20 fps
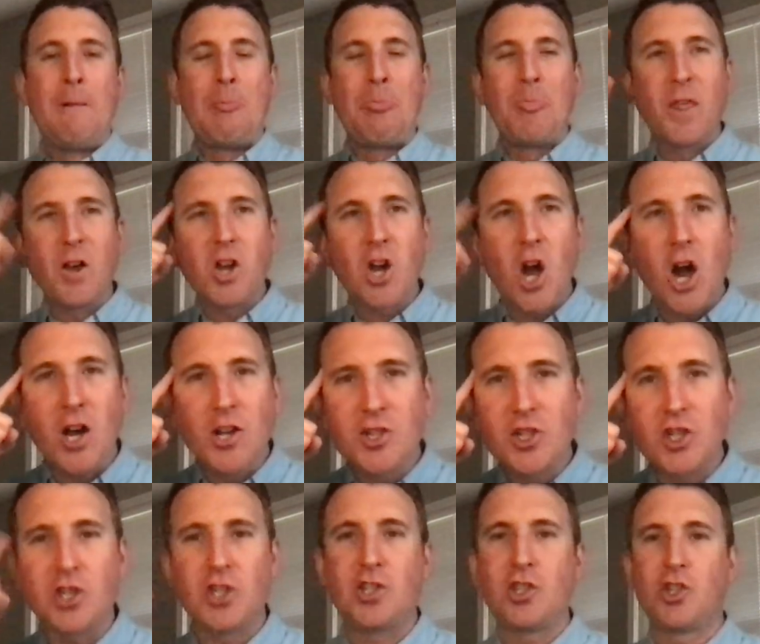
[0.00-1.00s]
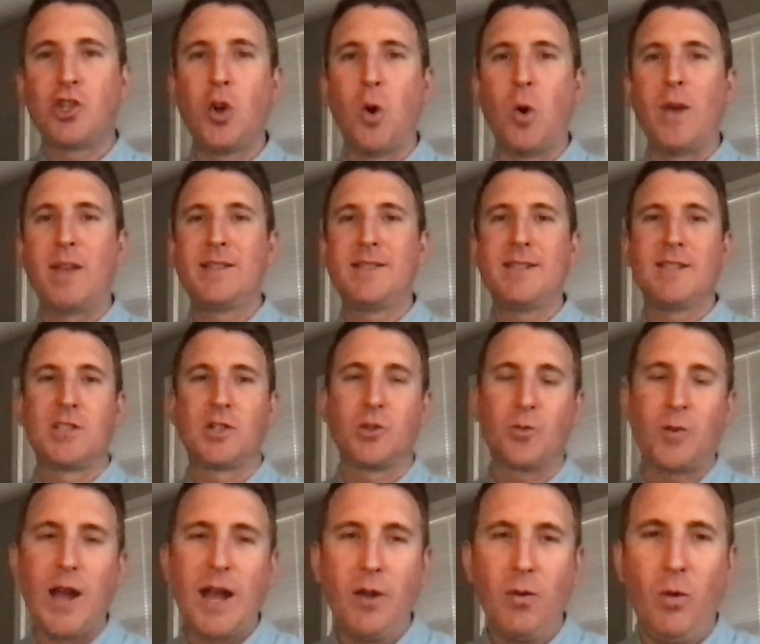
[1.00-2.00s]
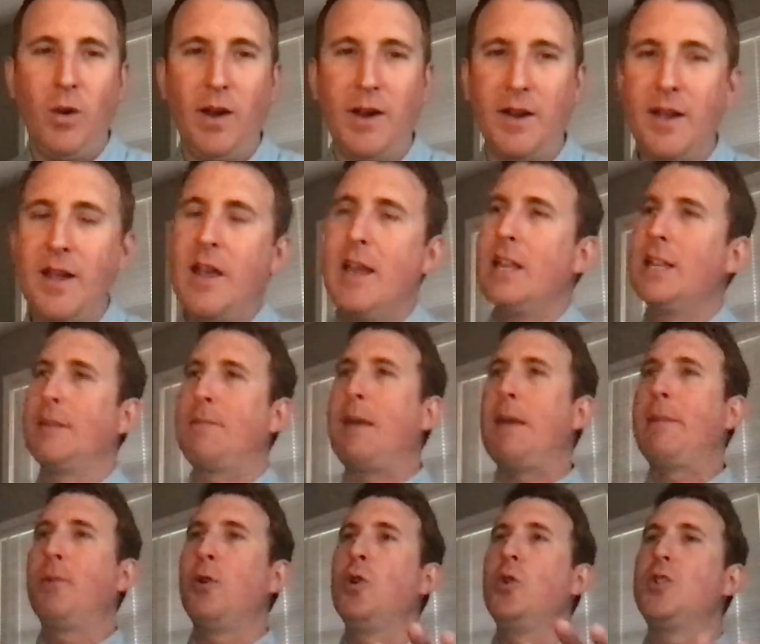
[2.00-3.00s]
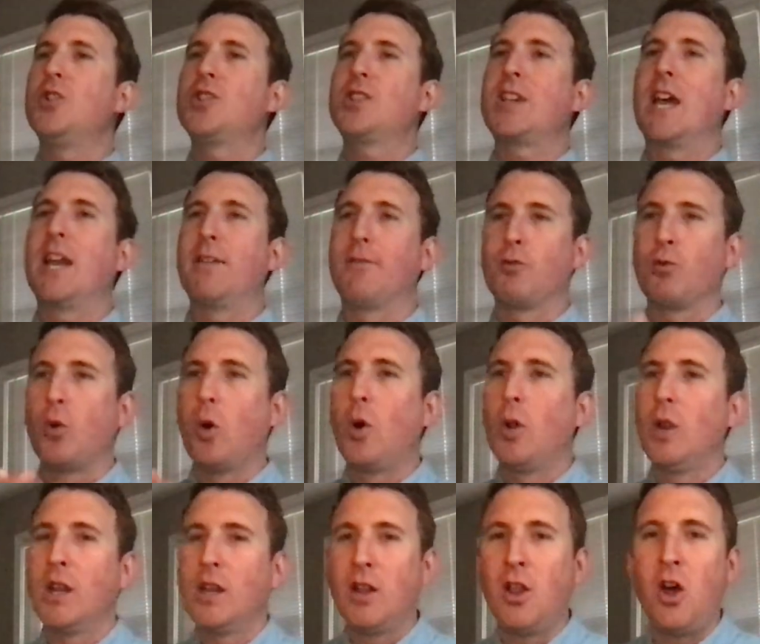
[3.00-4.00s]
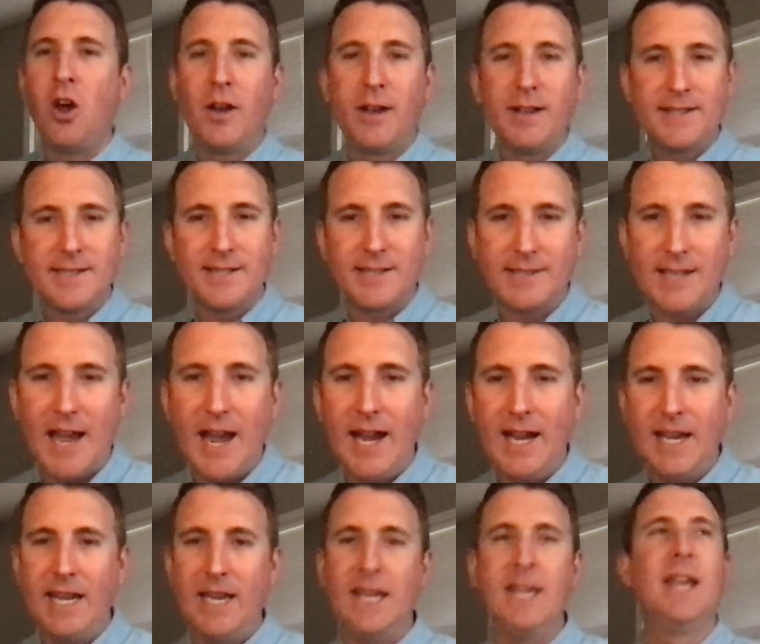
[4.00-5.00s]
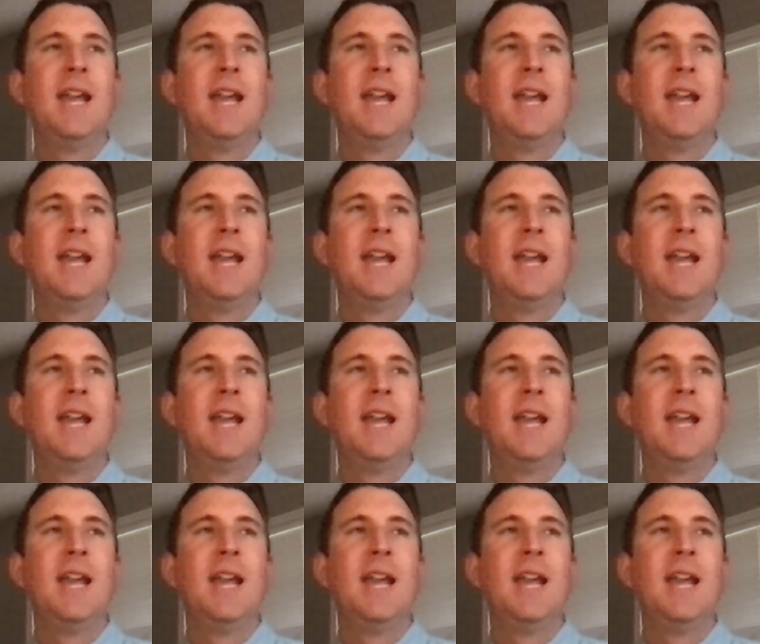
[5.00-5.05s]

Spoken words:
The conscious choice is the right one. The people who just kind of roll along in society